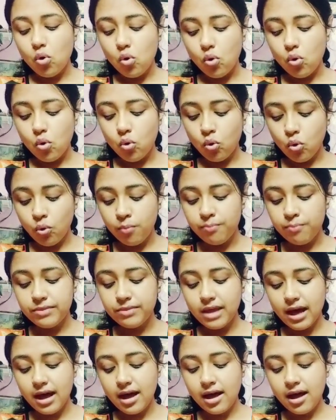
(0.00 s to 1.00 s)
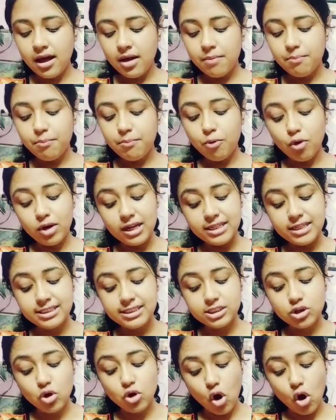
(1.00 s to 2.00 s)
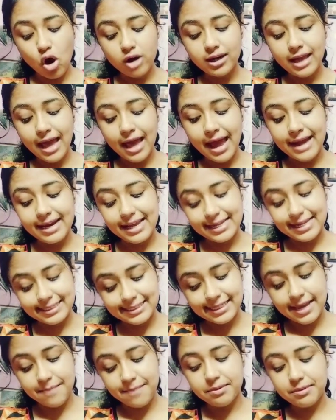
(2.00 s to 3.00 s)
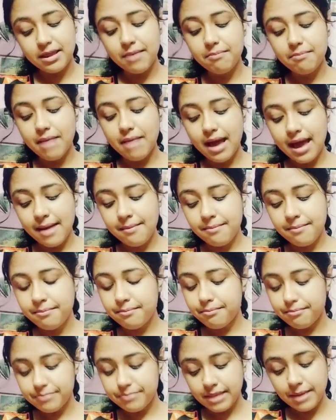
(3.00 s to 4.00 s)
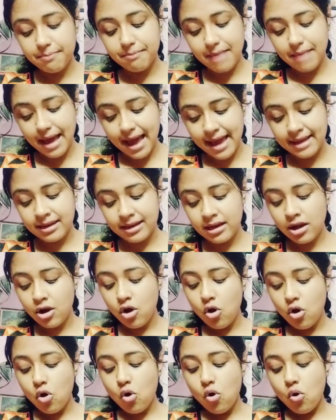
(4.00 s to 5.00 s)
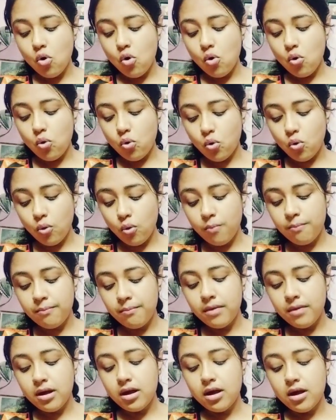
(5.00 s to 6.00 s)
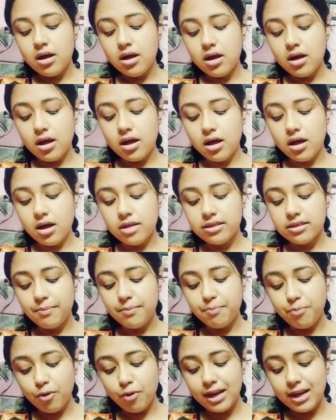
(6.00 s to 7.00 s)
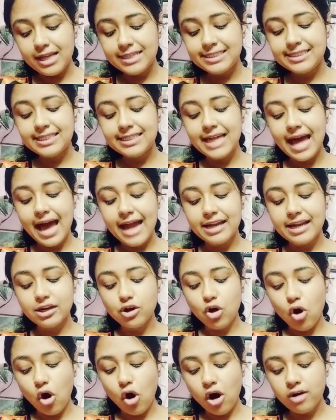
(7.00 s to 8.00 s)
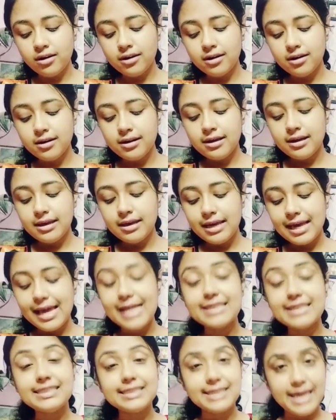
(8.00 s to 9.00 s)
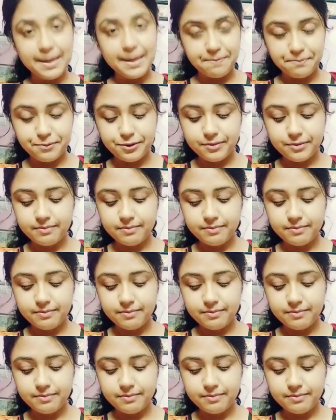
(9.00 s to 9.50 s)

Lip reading: whom the police caught had escaped. The man whom the police had caught escaped.